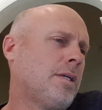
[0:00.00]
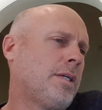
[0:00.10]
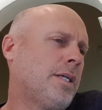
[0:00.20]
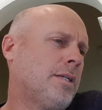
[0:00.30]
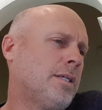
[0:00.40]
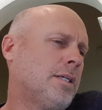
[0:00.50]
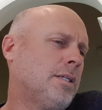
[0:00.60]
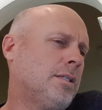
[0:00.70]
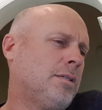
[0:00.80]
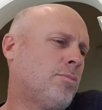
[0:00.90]
Again,
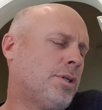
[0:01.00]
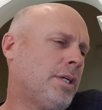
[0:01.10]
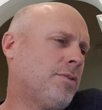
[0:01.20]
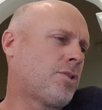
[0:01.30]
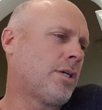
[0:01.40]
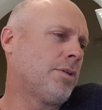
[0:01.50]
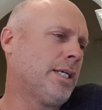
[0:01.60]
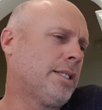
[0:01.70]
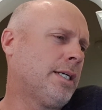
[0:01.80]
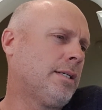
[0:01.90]
it might even struggle to
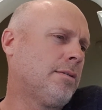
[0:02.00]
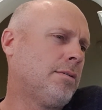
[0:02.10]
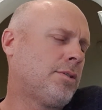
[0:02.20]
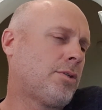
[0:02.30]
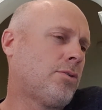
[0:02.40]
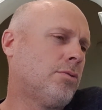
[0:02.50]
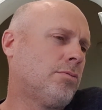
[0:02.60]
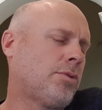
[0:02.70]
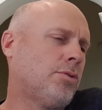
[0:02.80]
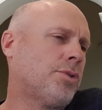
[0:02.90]
get that. It's a
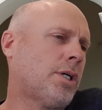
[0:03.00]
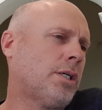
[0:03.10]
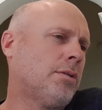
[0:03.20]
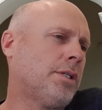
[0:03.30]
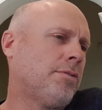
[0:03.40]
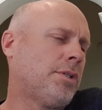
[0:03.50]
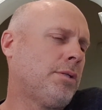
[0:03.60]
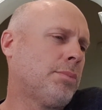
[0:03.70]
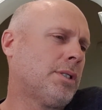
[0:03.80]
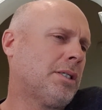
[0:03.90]
cool dial and
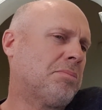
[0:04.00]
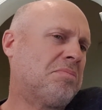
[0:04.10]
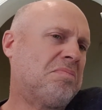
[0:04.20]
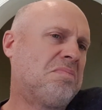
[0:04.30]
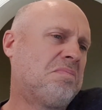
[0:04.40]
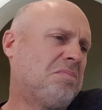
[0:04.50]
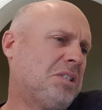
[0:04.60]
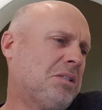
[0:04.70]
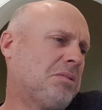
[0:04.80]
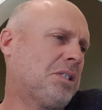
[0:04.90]
everything, but yeah,
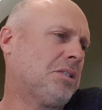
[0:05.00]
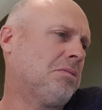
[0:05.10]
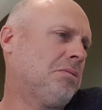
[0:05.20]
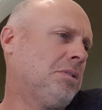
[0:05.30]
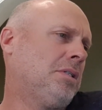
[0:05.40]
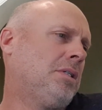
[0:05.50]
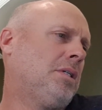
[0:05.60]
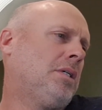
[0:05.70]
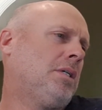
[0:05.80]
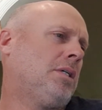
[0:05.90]
I don't know.
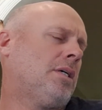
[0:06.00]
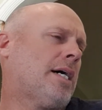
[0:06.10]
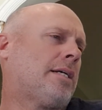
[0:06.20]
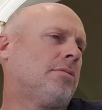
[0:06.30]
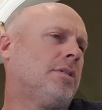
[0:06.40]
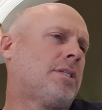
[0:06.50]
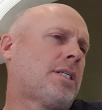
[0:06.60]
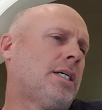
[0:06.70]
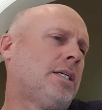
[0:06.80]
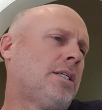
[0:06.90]
Other than
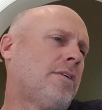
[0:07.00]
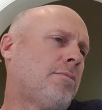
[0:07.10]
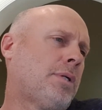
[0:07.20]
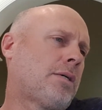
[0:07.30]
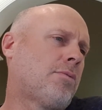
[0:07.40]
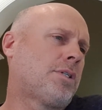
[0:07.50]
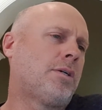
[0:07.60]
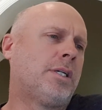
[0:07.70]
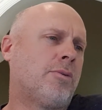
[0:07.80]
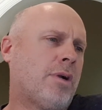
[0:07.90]
Sun, I have a black watch.
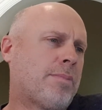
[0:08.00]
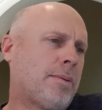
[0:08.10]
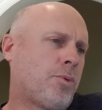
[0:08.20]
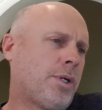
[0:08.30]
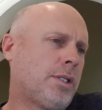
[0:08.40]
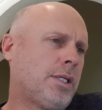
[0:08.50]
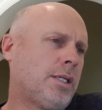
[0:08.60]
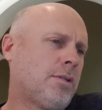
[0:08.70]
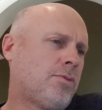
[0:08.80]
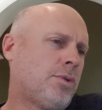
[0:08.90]
I'm going to wrap up quickly
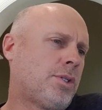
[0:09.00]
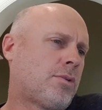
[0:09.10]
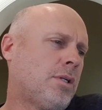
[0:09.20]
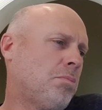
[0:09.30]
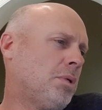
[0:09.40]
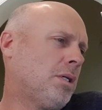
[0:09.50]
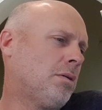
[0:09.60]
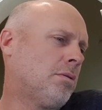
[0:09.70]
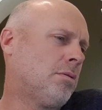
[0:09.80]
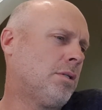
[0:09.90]
here. It's 43
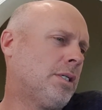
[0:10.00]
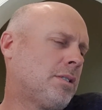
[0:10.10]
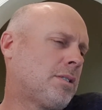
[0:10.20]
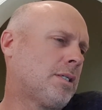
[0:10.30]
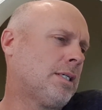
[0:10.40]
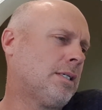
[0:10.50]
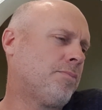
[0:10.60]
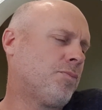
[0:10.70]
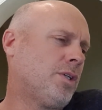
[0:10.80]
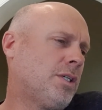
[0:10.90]
mil. It's
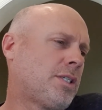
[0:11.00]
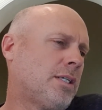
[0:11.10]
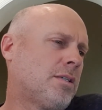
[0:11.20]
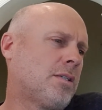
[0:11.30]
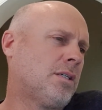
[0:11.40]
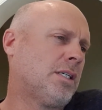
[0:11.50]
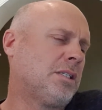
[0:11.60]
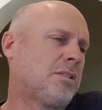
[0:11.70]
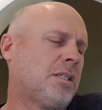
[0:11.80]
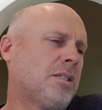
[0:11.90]

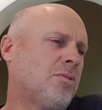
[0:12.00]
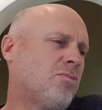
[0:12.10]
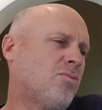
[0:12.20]
skeletonized. Nothing.